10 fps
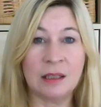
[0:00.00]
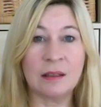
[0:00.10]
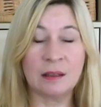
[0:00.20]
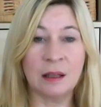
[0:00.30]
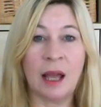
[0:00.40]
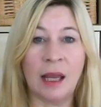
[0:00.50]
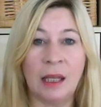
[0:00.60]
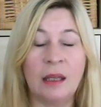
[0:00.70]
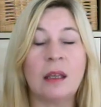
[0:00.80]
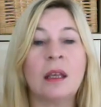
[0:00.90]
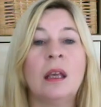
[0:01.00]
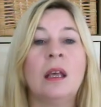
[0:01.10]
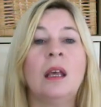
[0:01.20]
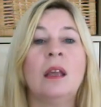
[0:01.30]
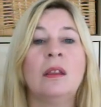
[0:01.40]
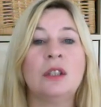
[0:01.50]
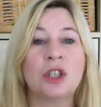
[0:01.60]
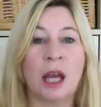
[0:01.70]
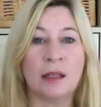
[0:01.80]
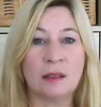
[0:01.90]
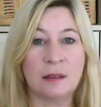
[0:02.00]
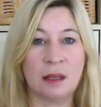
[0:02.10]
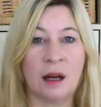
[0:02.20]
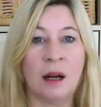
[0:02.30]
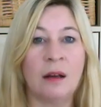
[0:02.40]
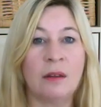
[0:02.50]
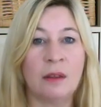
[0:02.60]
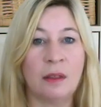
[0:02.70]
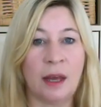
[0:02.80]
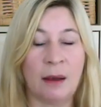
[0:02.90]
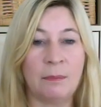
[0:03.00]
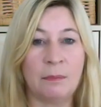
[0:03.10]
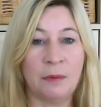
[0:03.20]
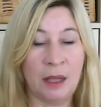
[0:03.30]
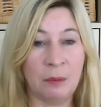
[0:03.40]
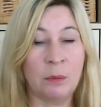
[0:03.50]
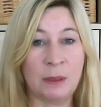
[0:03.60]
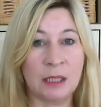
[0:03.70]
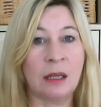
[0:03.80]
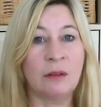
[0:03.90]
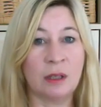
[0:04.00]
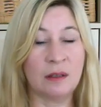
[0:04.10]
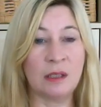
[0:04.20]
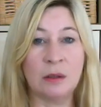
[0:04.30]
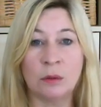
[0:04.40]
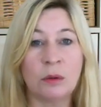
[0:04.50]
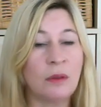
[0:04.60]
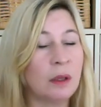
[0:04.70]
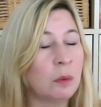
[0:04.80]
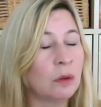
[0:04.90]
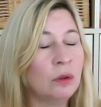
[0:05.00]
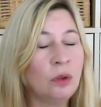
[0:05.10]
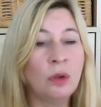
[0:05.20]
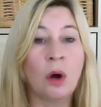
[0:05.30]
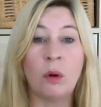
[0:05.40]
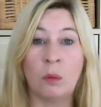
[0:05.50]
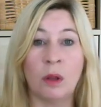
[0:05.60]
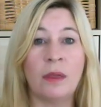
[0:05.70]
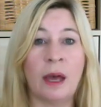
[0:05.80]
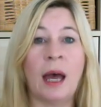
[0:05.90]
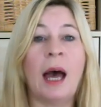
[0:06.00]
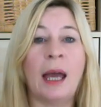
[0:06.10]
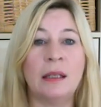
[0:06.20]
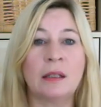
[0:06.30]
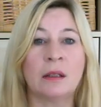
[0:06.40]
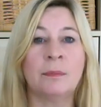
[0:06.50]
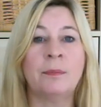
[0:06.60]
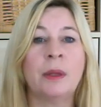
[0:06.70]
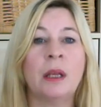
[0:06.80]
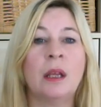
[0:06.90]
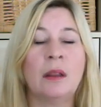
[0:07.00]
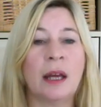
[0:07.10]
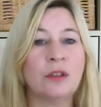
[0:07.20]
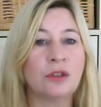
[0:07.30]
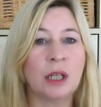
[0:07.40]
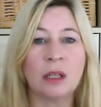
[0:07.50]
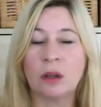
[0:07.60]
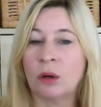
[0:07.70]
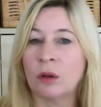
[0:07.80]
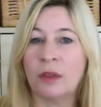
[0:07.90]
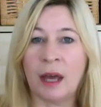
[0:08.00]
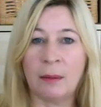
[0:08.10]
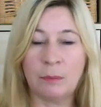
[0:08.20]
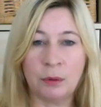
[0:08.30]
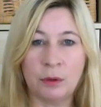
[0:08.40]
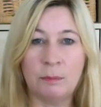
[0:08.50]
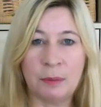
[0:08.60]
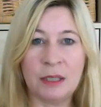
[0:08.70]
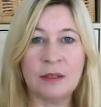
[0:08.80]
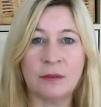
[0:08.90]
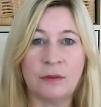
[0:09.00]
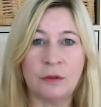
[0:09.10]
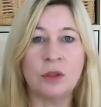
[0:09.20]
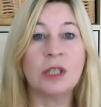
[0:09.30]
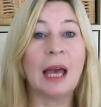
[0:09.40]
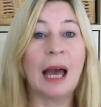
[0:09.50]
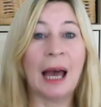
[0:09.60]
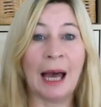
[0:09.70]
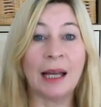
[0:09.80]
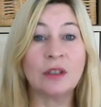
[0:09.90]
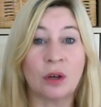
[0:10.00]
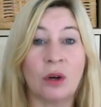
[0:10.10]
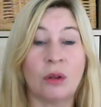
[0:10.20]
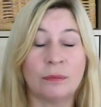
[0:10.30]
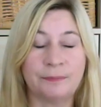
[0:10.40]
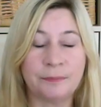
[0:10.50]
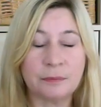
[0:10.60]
dislike, the chances are that they will be down at a 0. They will not want that item, that drink or that piece of food at all.